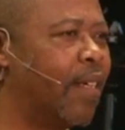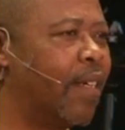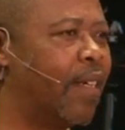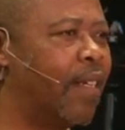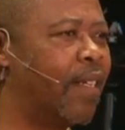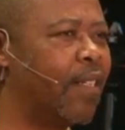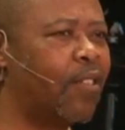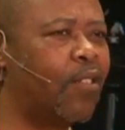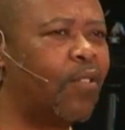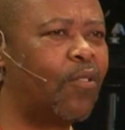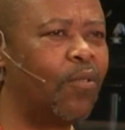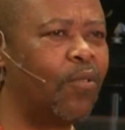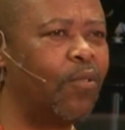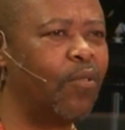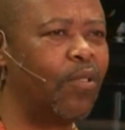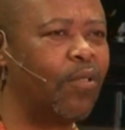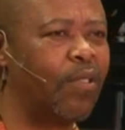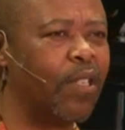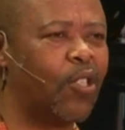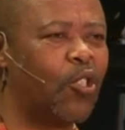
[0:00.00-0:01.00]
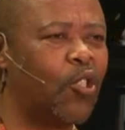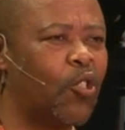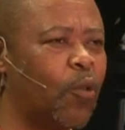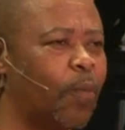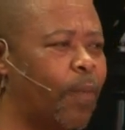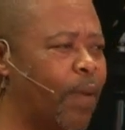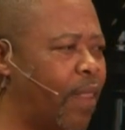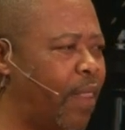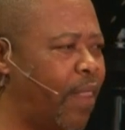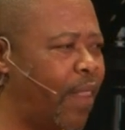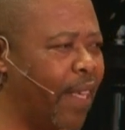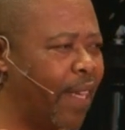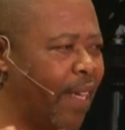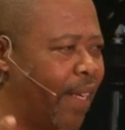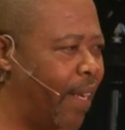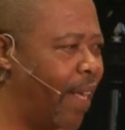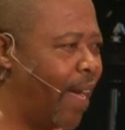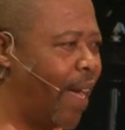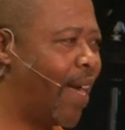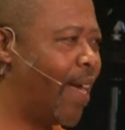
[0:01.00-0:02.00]
Let's do the stupid thing
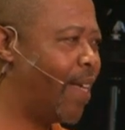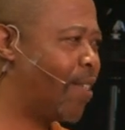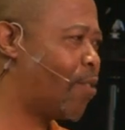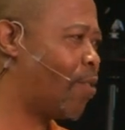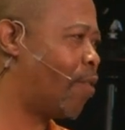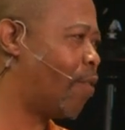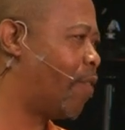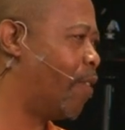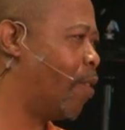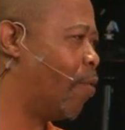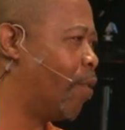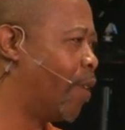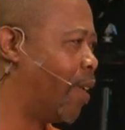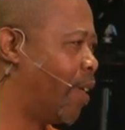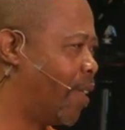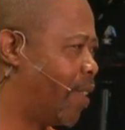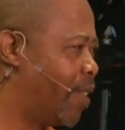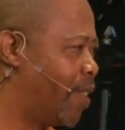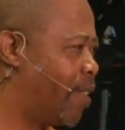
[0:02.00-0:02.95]
in the eyes of the world.